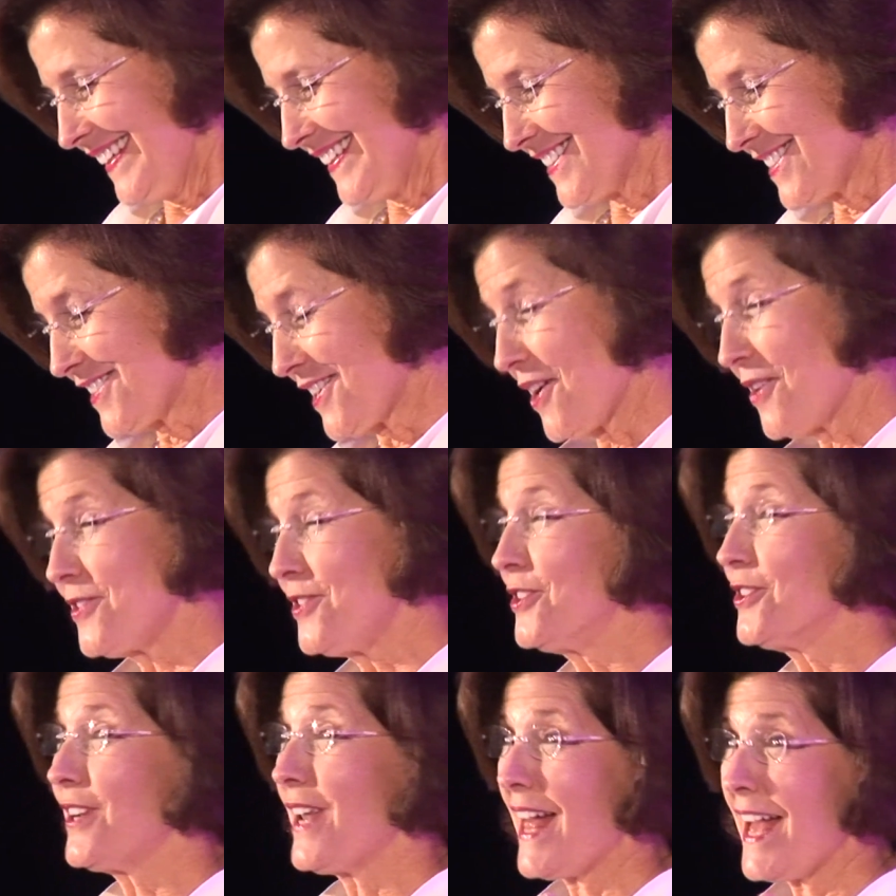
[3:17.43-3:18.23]
So
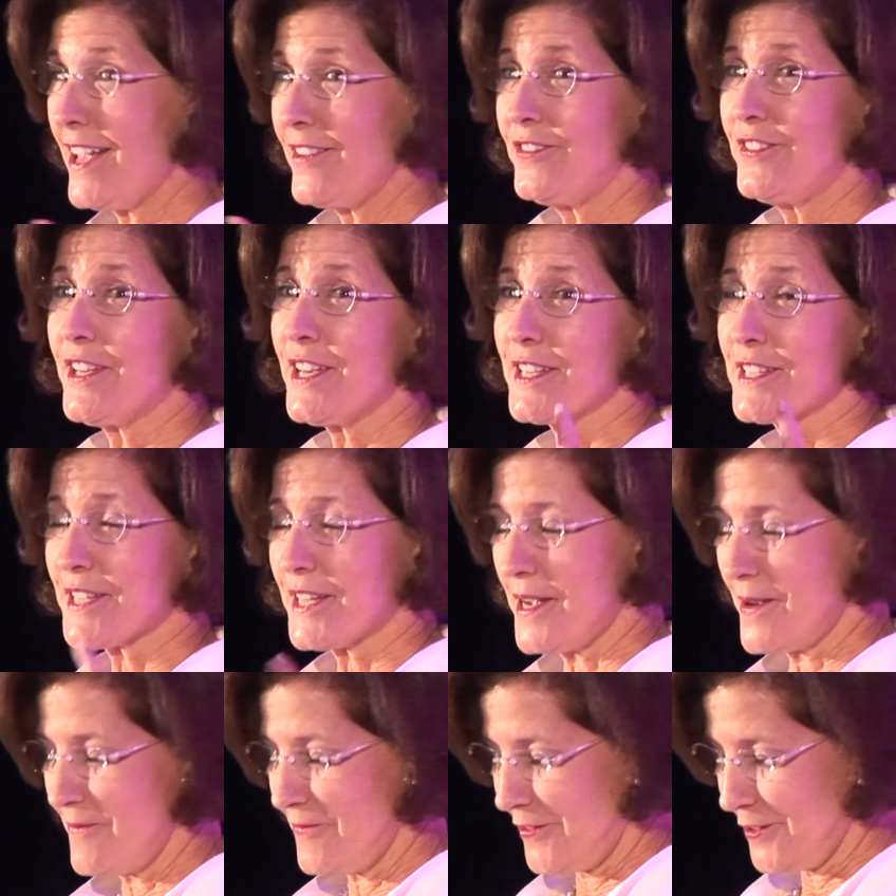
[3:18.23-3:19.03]
your life does
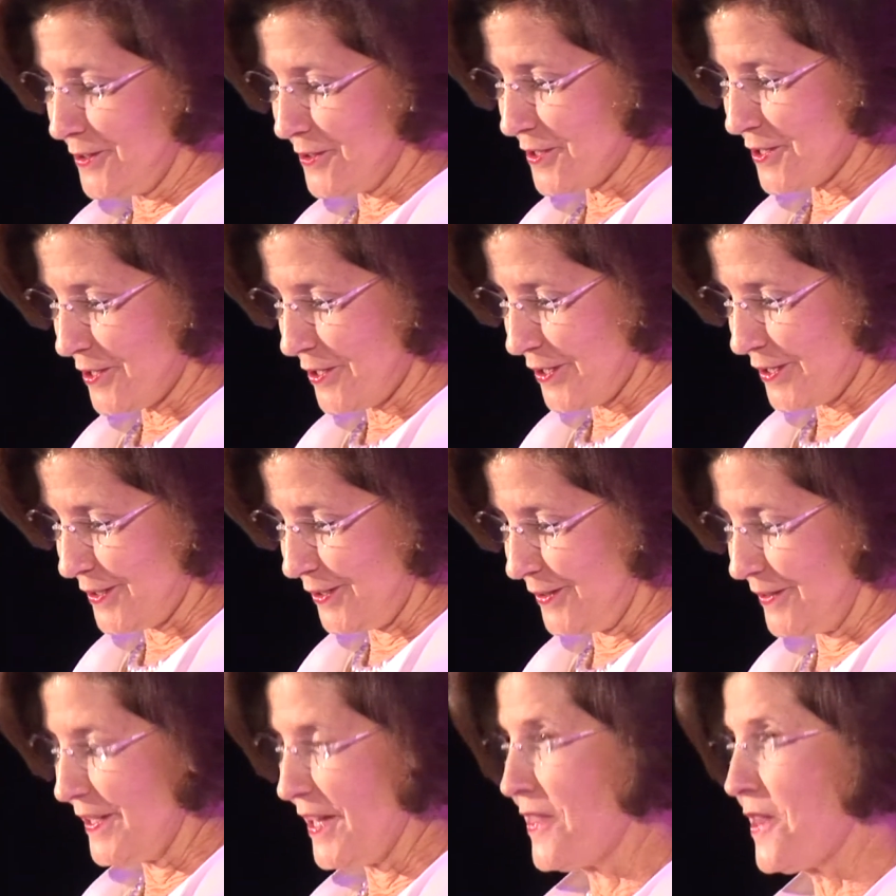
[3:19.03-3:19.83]
come full
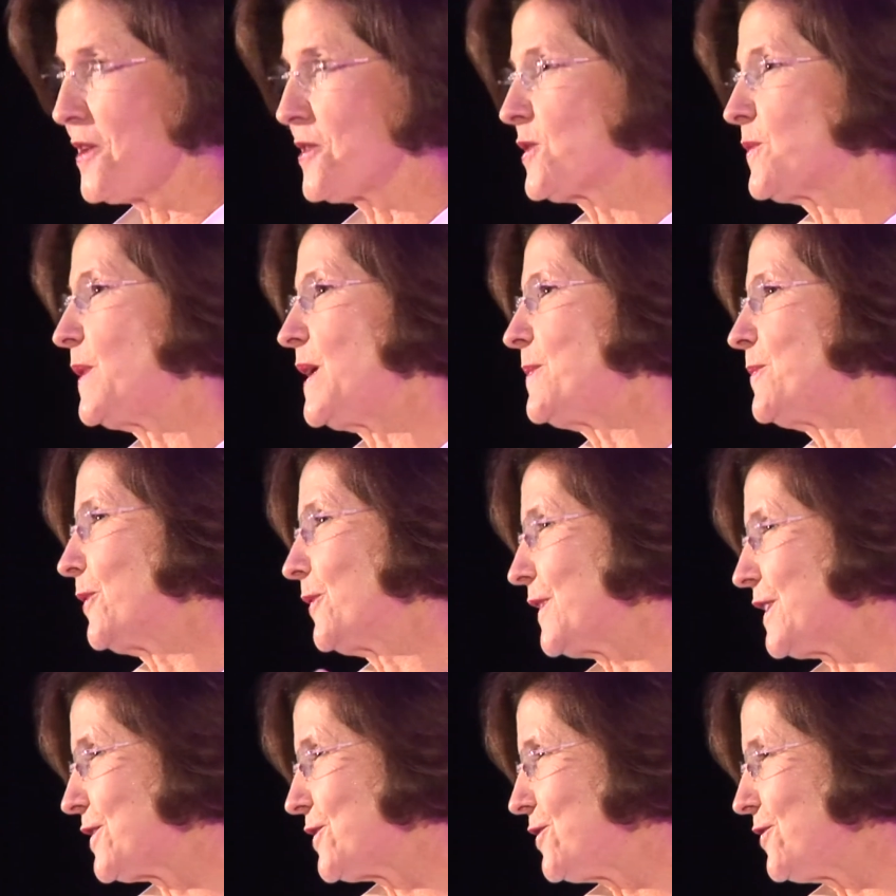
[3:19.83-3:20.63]
circle. And those people
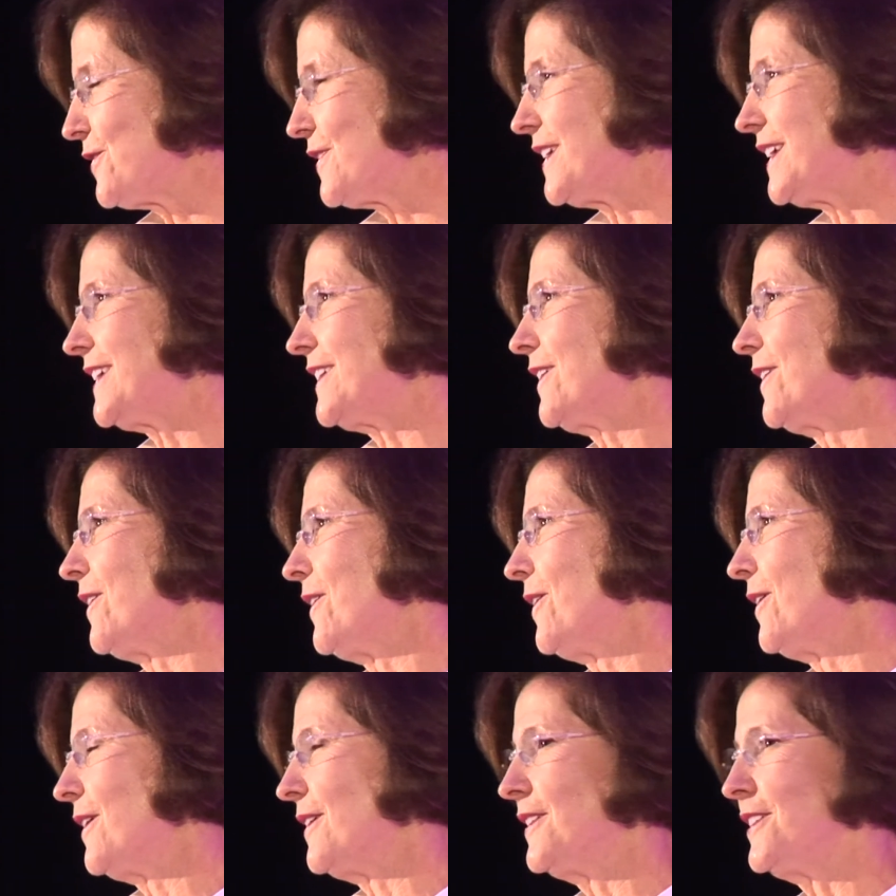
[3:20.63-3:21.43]
that you think
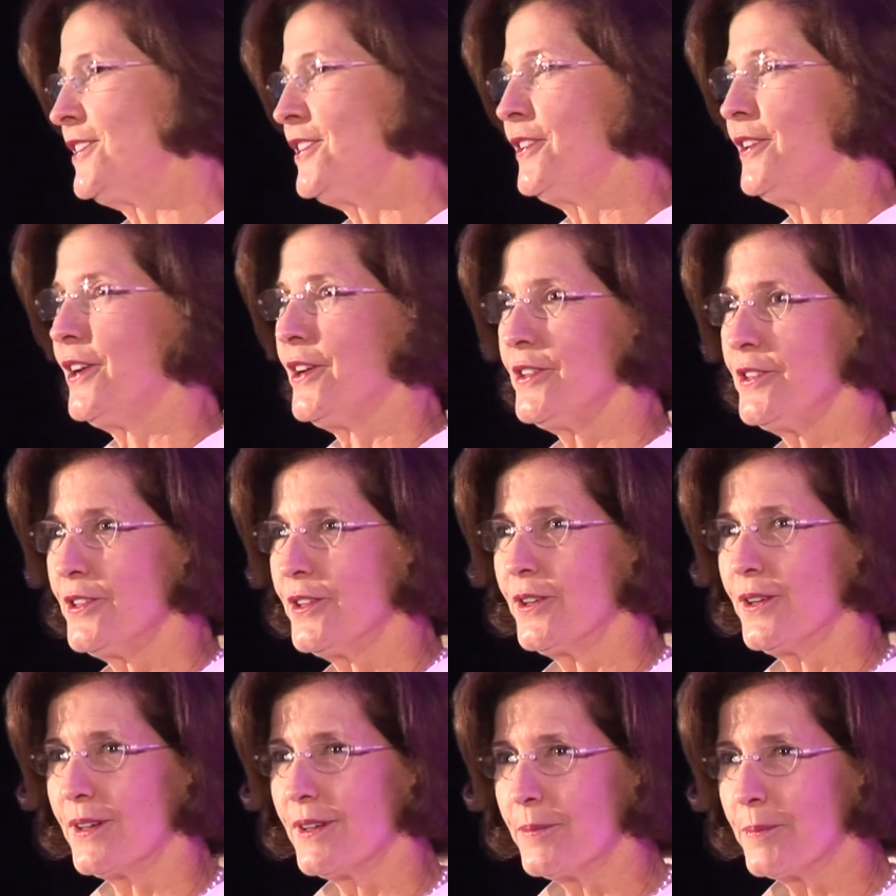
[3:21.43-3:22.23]
are, you know,
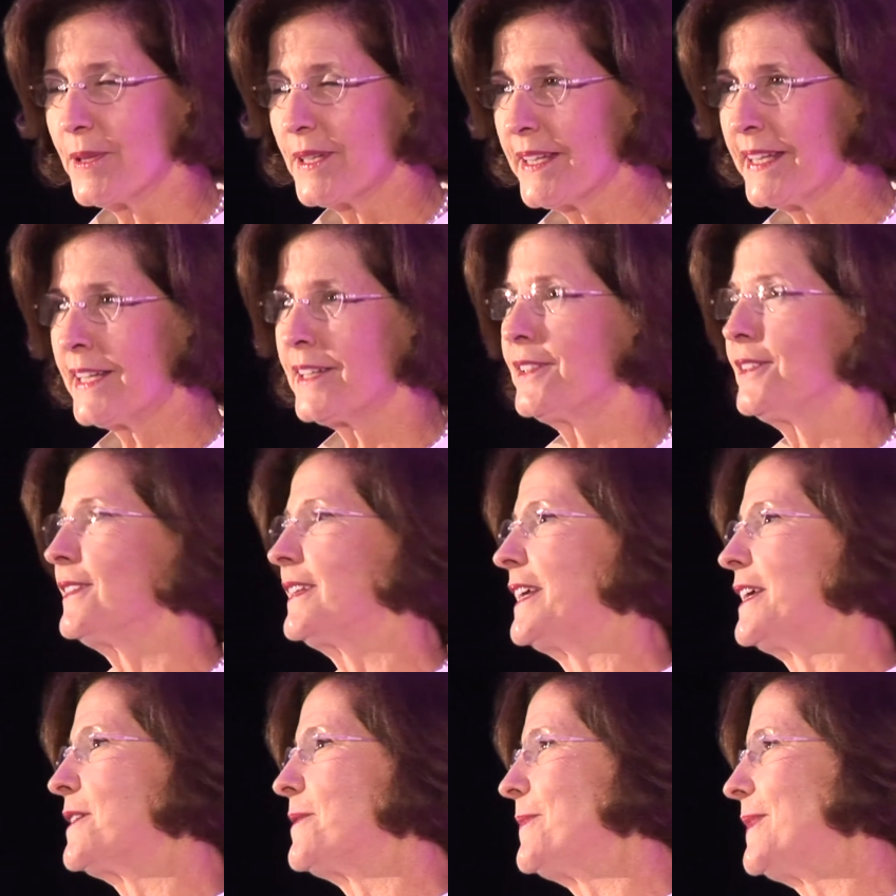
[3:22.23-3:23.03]
your political
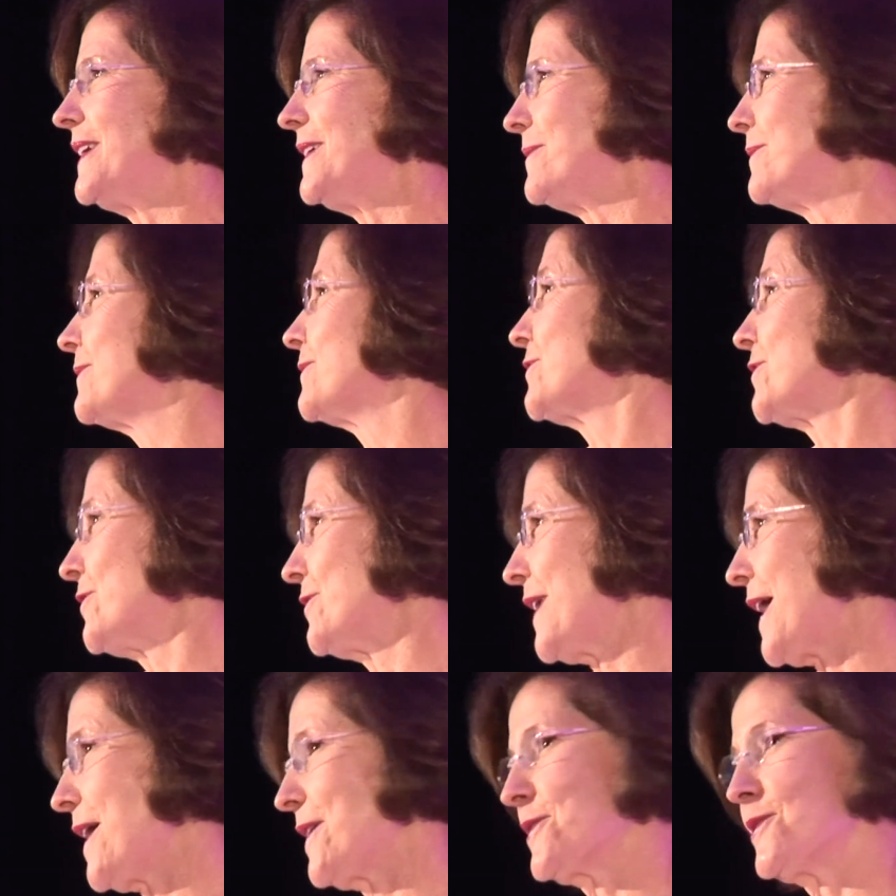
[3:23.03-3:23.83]
enemy
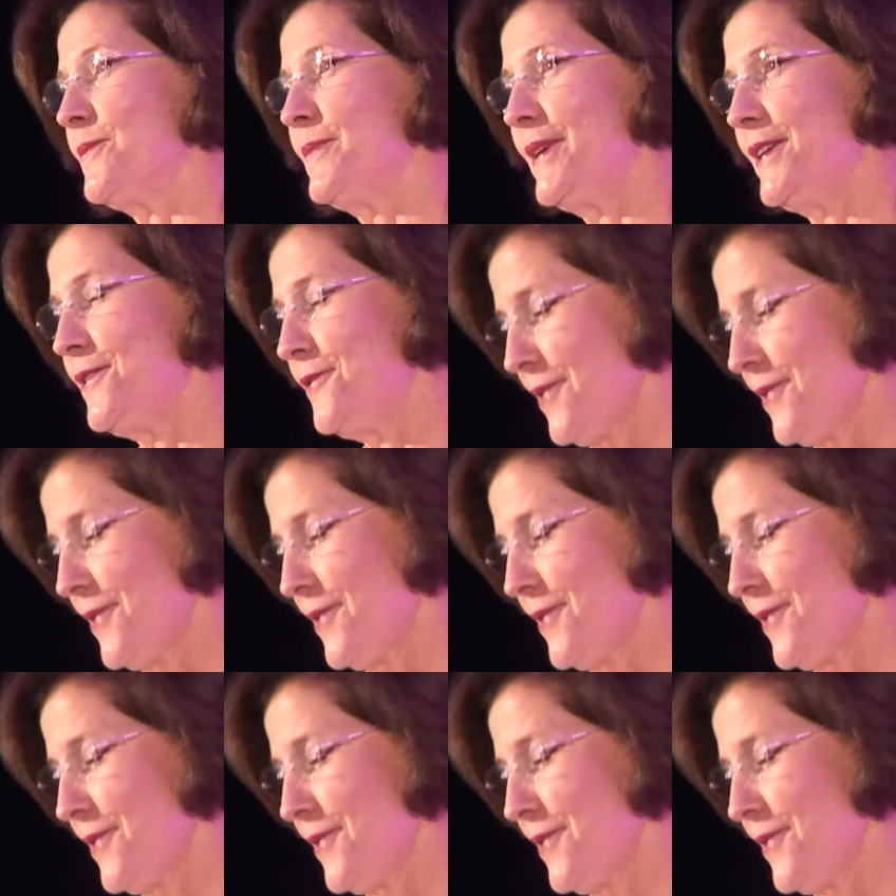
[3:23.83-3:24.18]
turn out to be